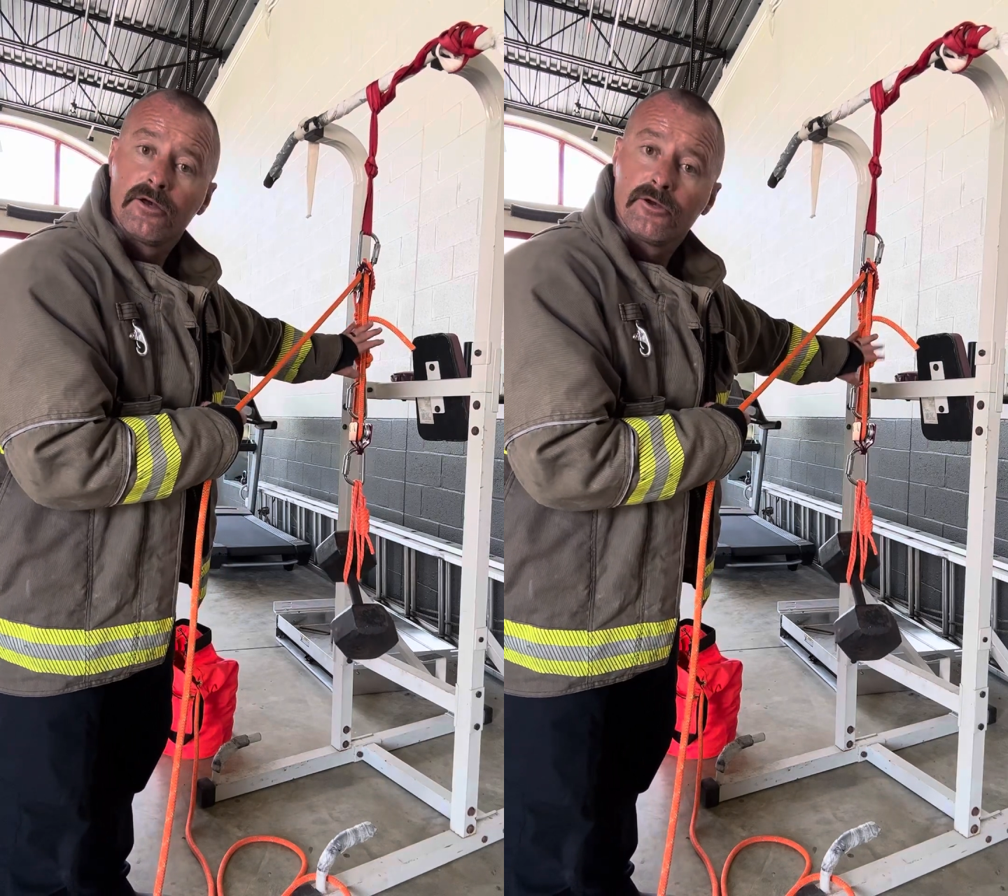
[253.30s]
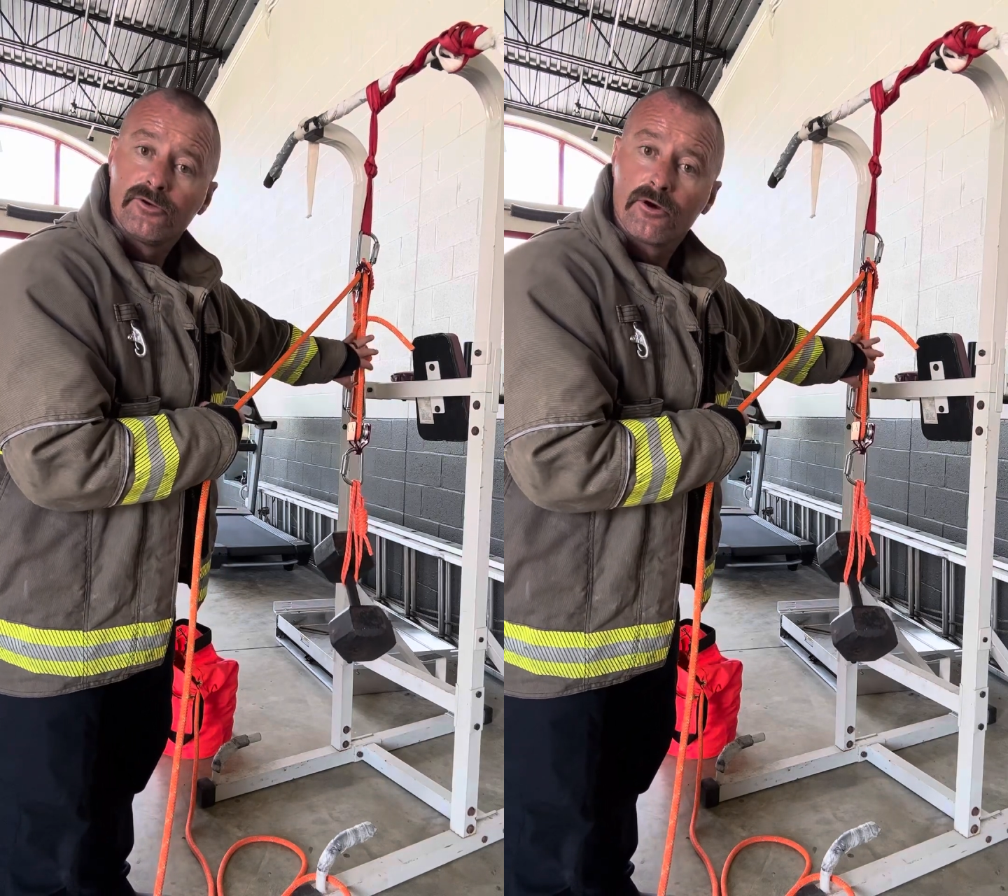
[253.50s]

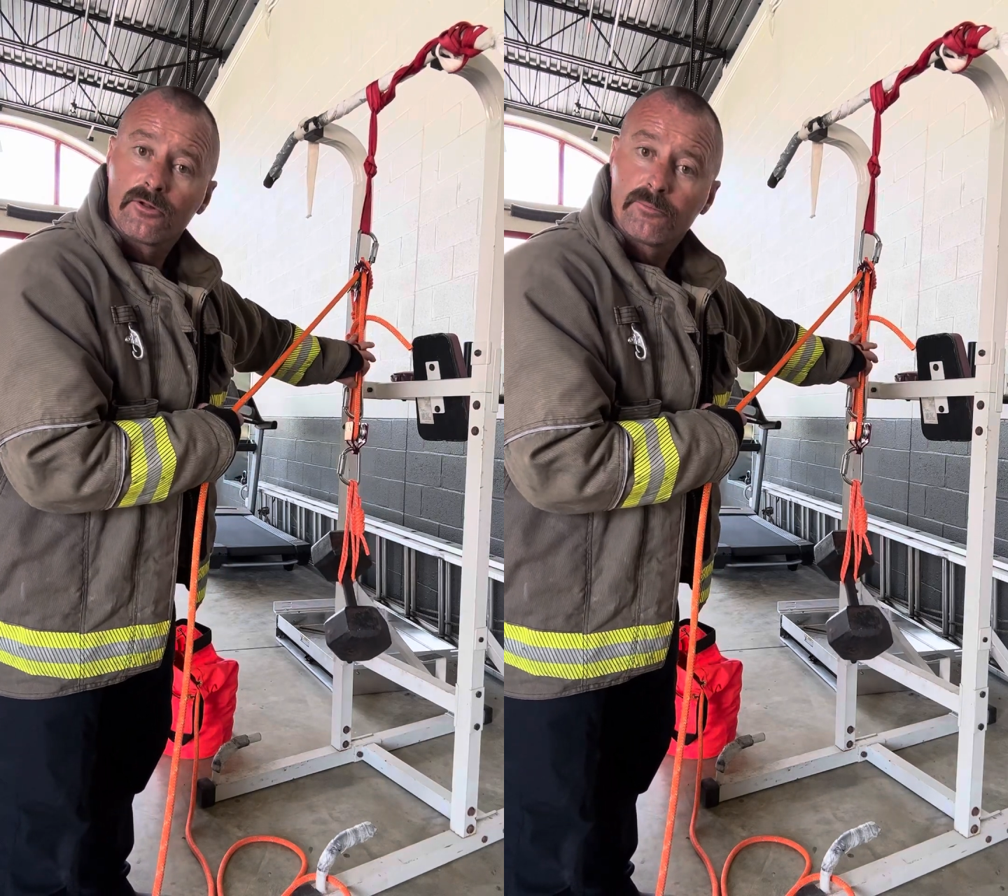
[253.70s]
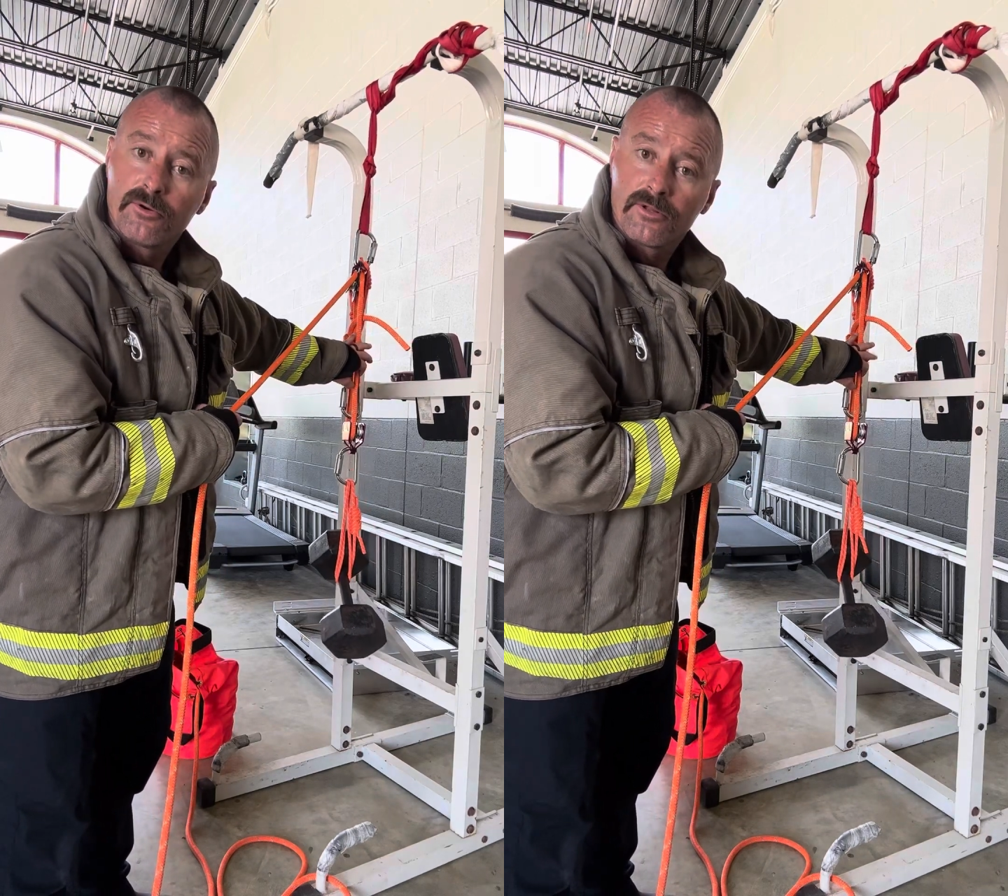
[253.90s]
you're
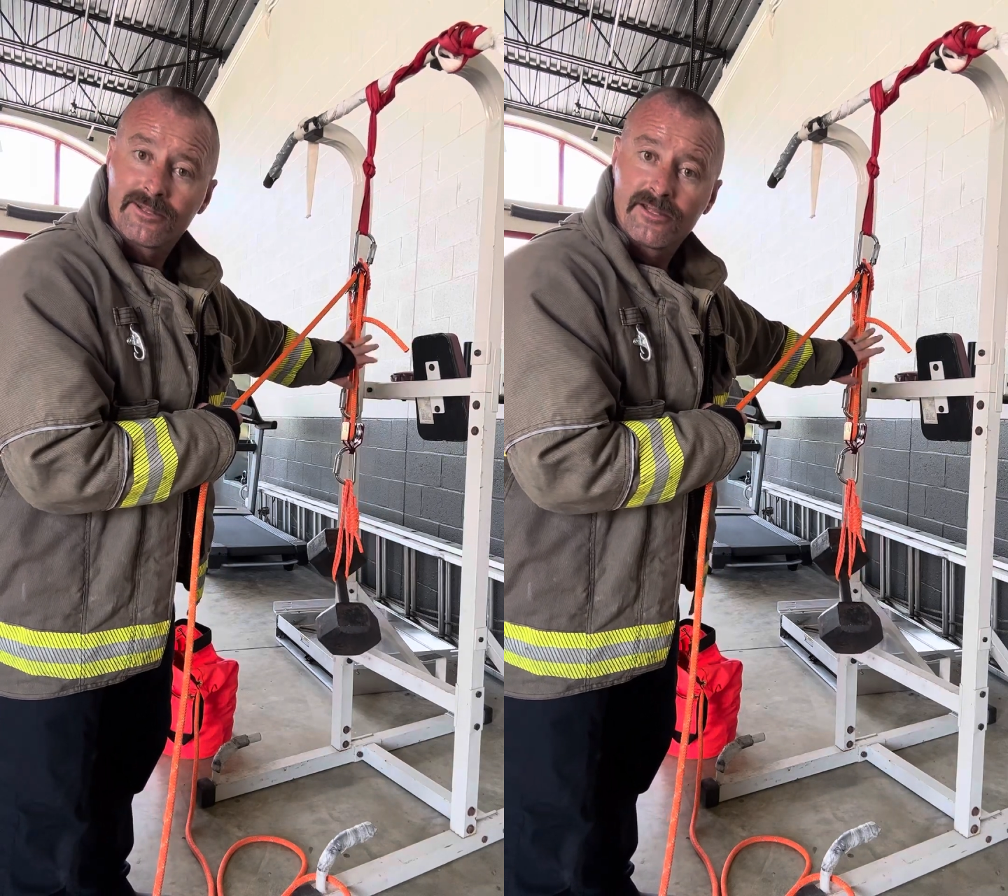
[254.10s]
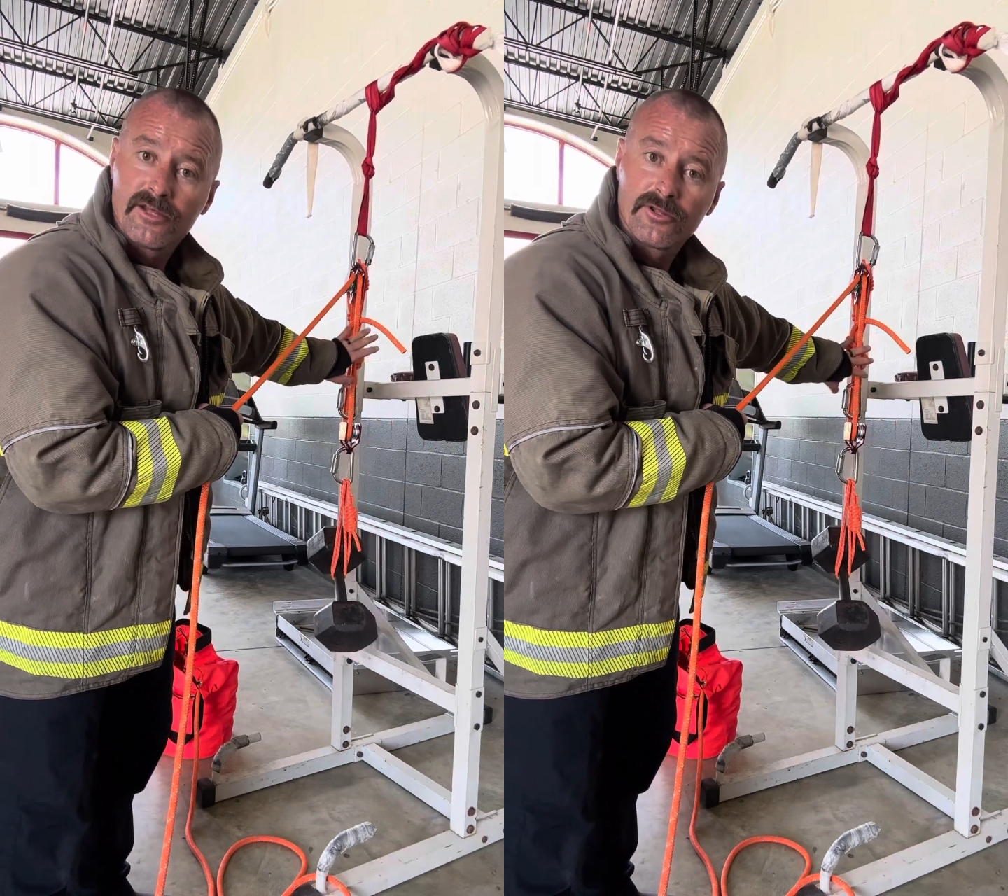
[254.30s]
only
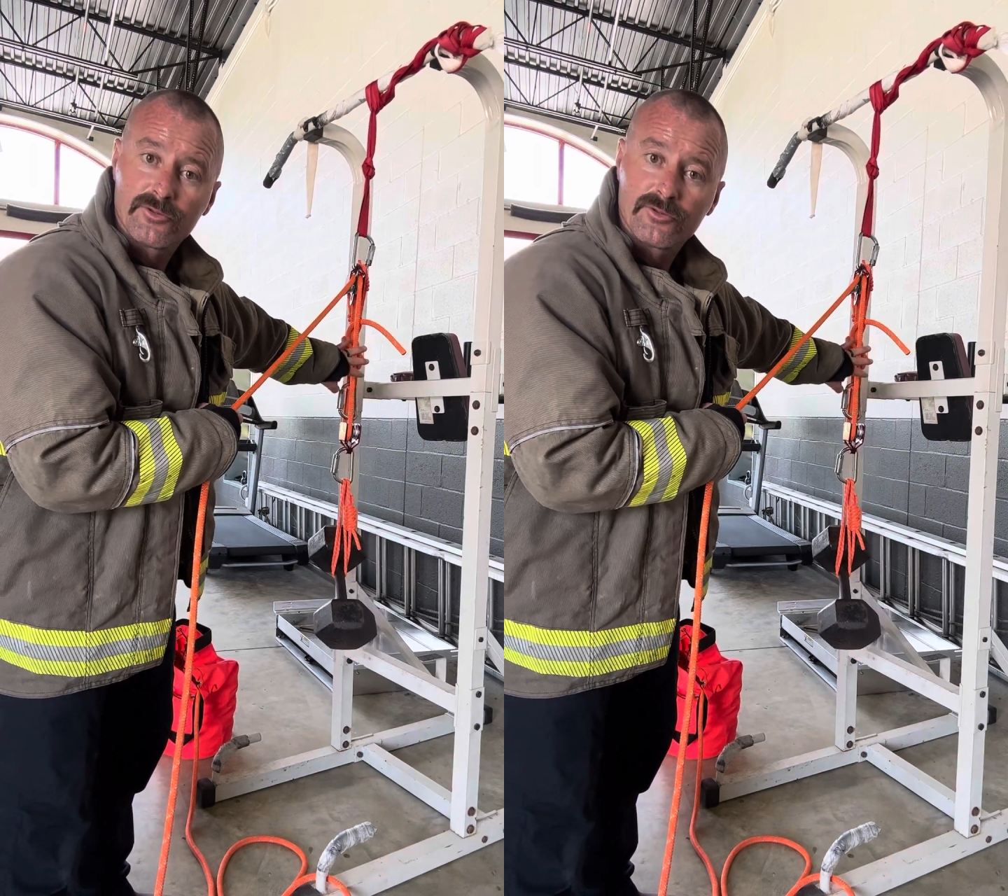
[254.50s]
pulling